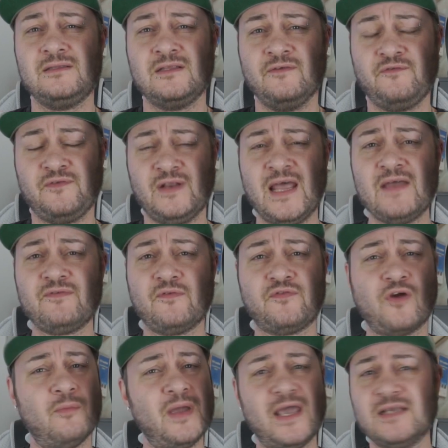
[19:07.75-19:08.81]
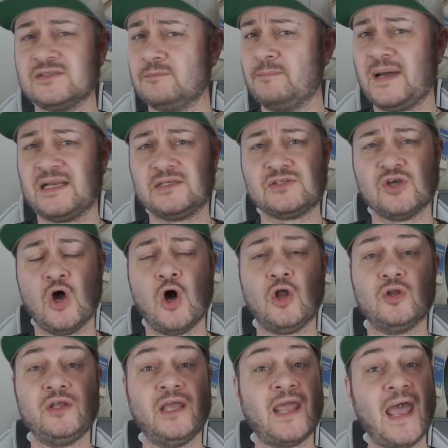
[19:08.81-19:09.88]
The flavour from it isn't bad at
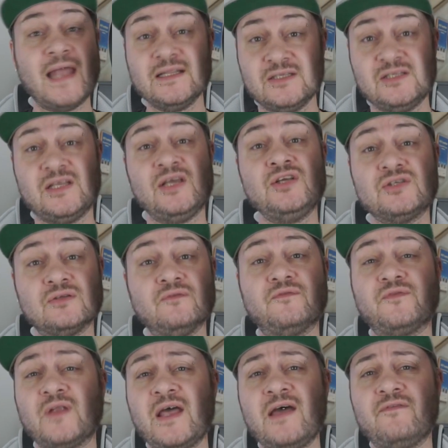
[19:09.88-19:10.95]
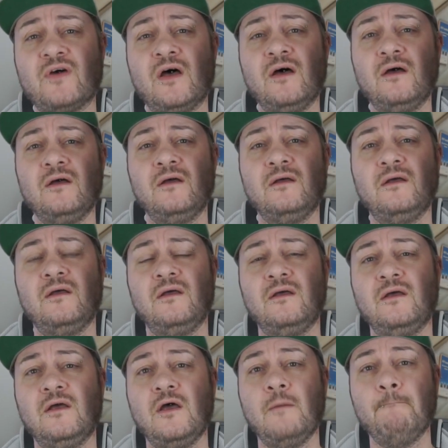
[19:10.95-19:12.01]
all. You get decent flavour,
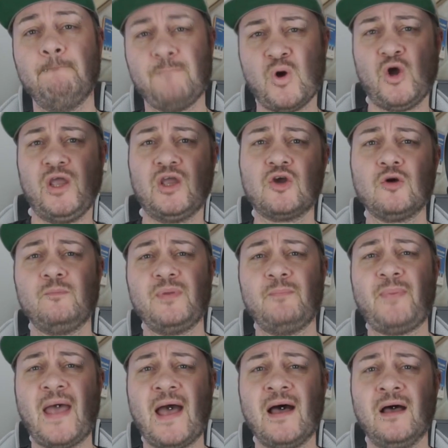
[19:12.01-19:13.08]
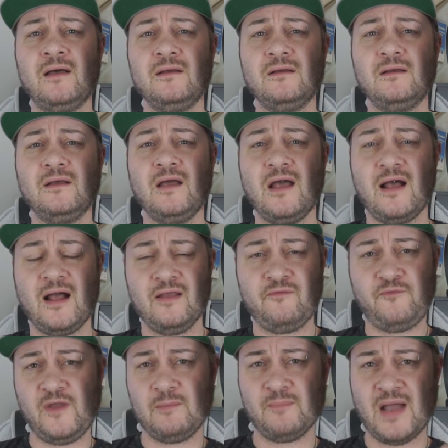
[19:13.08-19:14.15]
but it could be better. I
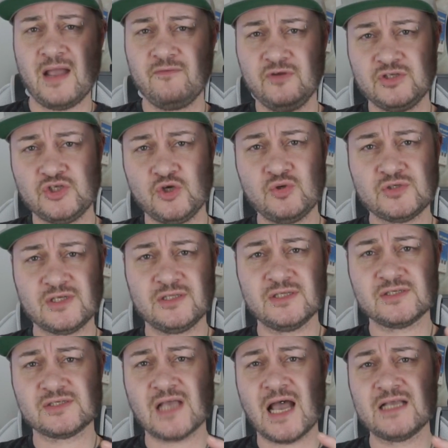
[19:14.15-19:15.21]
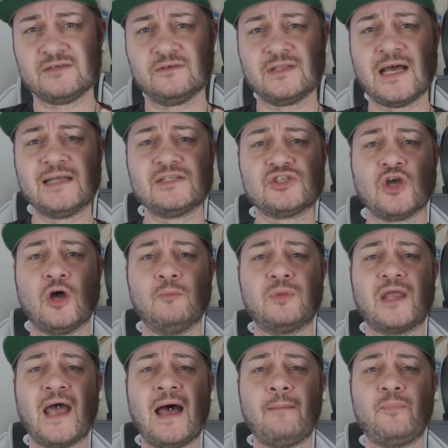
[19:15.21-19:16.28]
think by reducing the size of that top
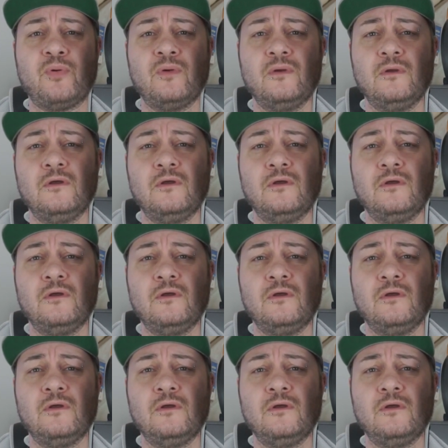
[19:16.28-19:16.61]
cap,